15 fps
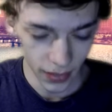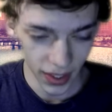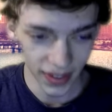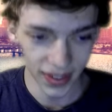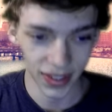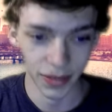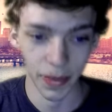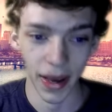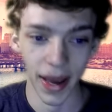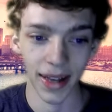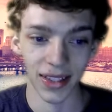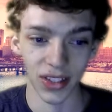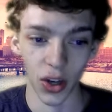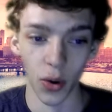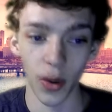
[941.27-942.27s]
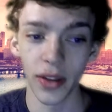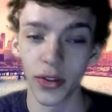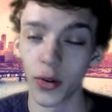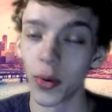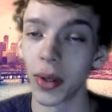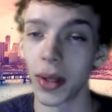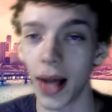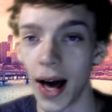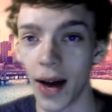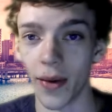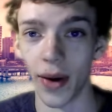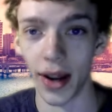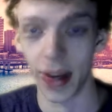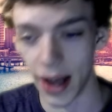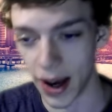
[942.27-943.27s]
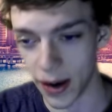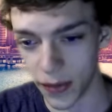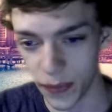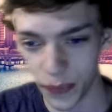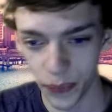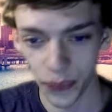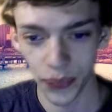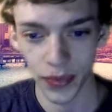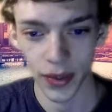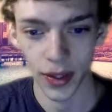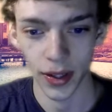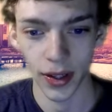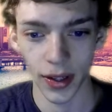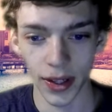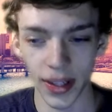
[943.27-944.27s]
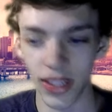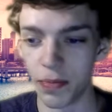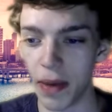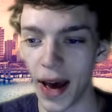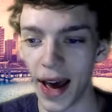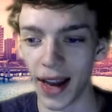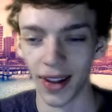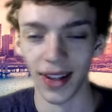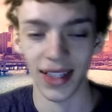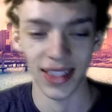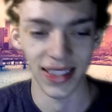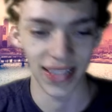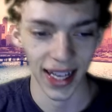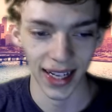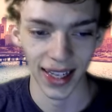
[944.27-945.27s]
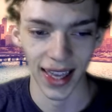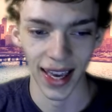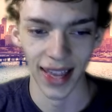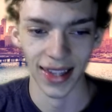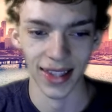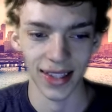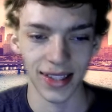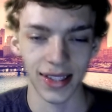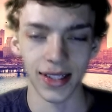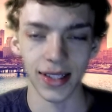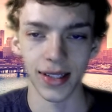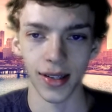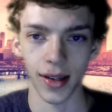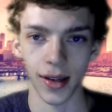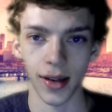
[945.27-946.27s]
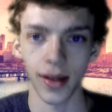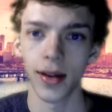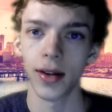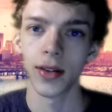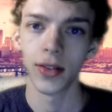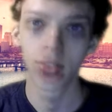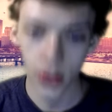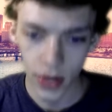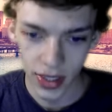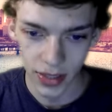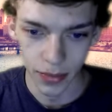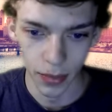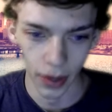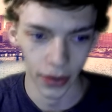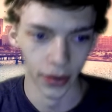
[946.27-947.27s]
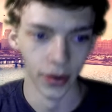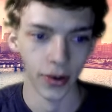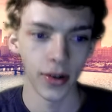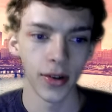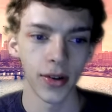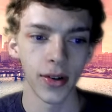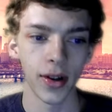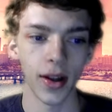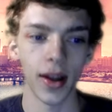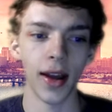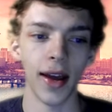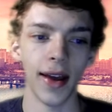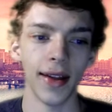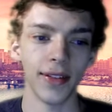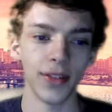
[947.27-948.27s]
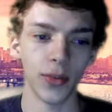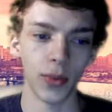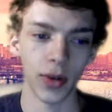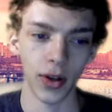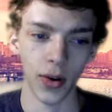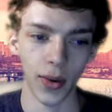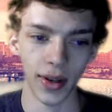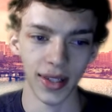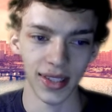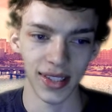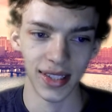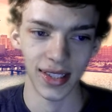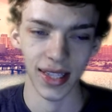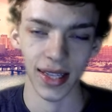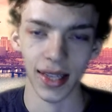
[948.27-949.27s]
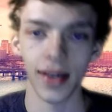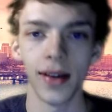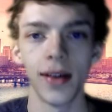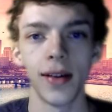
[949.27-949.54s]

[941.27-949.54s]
this man is going through a lot right now. He's battling. He's dedicating this season to his mother. And so we're going to see